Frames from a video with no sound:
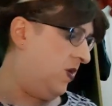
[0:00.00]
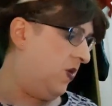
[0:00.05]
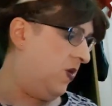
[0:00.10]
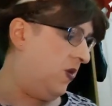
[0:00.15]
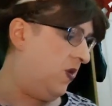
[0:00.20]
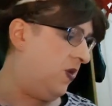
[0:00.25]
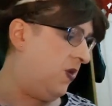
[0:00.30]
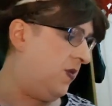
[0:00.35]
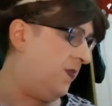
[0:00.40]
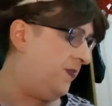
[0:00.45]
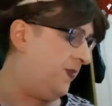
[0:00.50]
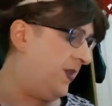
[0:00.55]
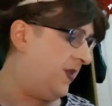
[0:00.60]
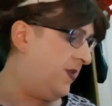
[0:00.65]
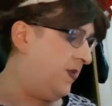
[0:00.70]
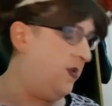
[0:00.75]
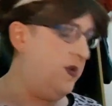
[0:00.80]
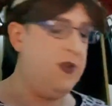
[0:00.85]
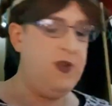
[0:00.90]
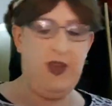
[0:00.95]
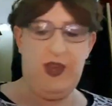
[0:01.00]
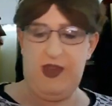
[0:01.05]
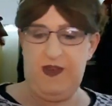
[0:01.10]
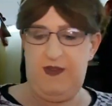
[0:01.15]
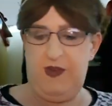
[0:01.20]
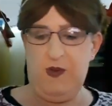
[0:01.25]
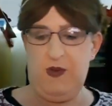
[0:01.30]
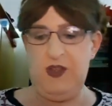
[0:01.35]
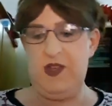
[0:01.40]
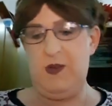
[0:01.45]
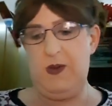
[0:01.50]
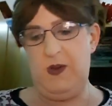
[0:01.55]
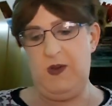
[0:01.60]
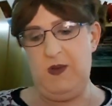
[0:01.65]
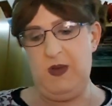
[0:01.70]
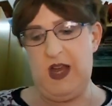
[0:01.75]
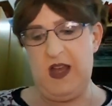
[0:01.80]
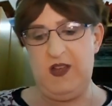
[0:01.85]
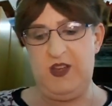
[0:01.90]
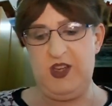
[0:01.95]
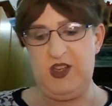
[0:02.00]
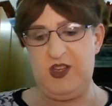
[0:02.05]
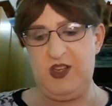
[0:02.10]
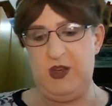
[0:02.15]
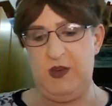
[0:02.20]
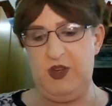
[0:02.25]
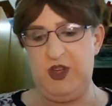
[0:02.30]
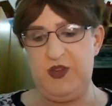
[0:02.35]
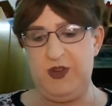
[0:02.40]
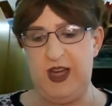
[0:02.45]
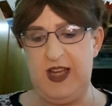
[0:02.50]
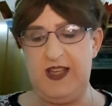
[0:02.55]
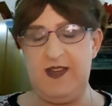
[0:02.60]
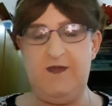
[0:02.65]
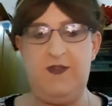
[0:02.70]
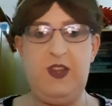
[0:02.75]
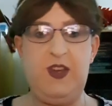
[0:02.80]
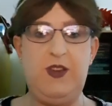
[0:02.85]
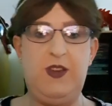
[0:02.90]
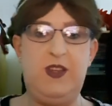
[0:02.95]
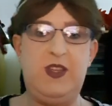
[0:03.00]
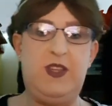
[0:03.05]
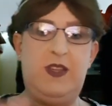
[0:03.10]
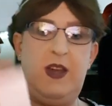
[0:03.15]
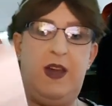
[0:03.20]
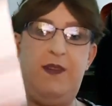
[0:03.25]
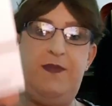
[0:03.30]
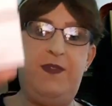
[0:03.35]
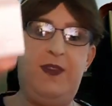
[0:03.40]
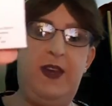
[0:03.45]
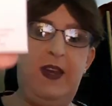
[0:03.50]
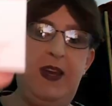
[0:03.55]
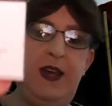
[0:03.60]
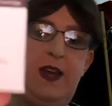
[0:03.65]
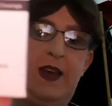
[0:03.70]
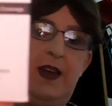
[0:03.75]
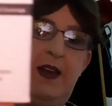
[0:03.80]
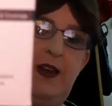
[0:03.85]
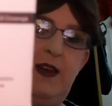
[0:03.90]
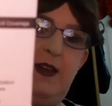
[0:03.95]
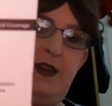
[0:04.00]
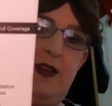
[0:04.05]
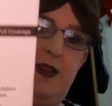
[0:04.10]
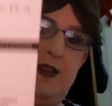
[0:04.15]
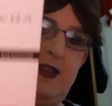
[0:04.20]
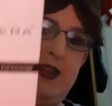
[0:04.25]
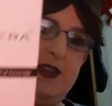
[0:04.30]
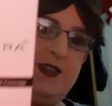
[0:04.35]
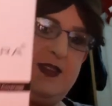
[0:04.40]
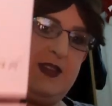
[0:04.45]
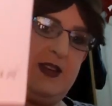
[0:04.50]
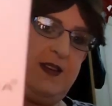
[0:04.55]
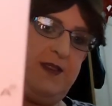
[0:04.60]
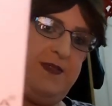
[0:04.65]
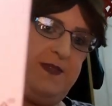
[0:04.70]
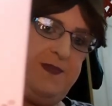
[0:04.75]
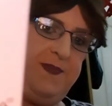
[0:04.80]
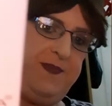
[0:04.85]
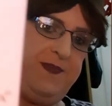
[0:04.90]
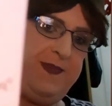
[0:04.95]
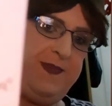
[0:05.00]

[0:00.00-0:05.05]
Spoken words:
Or if you want to just go straight in for the good stuff, this stuff,